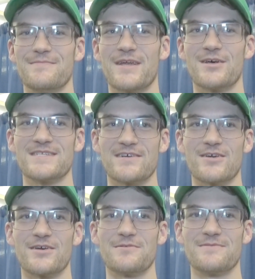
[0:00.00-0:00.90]
in
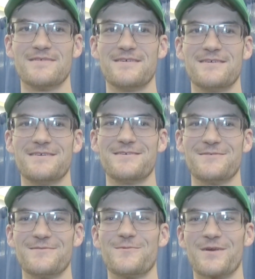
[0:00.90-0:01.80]
Ontario.
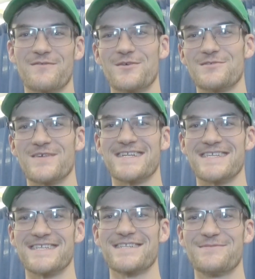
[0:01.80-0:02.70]
One of those
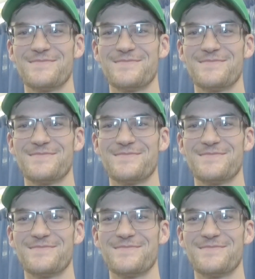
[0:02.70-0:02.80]
races.